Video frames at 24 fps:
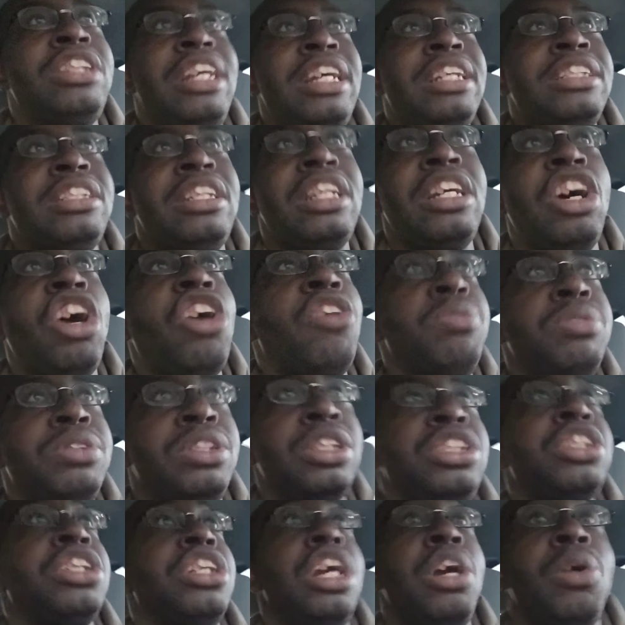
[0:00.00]
gets to the off
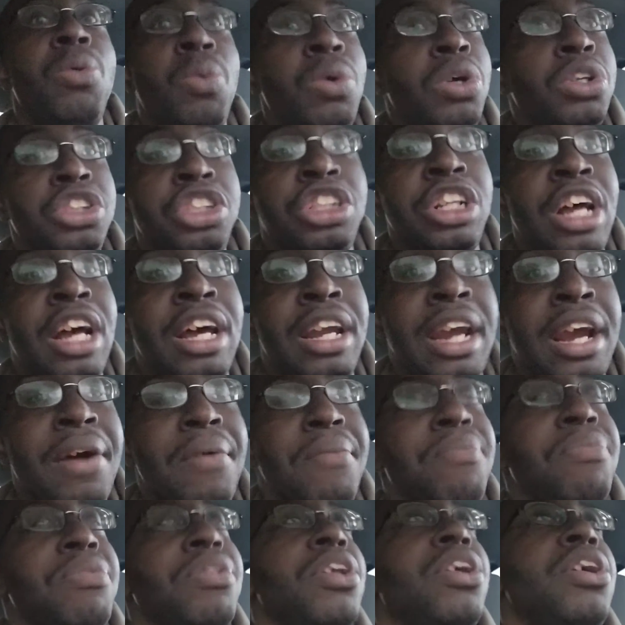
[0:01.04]
position, it will slide out.
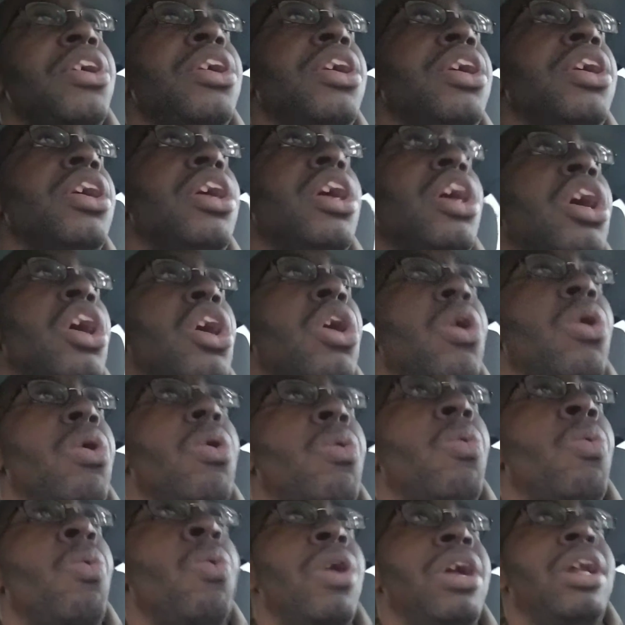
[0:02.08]

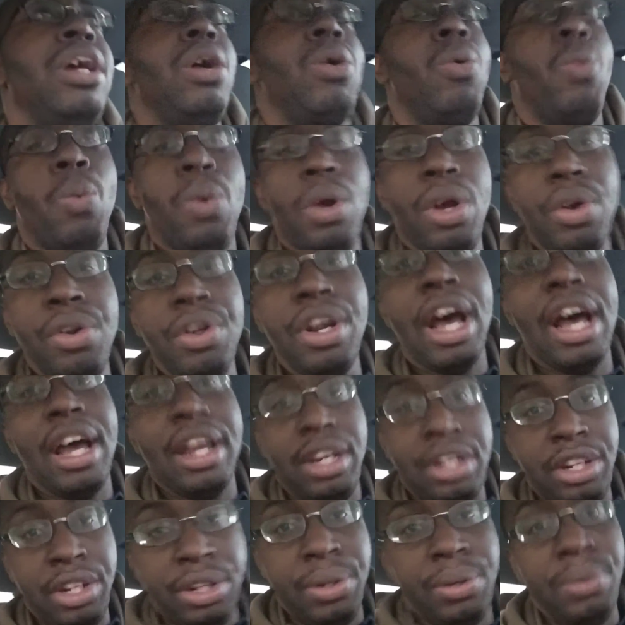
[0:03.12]
What it will not
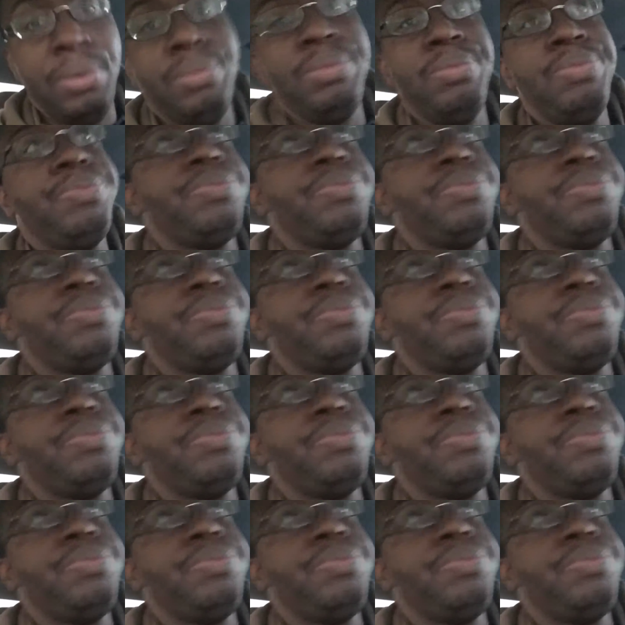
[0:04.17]
do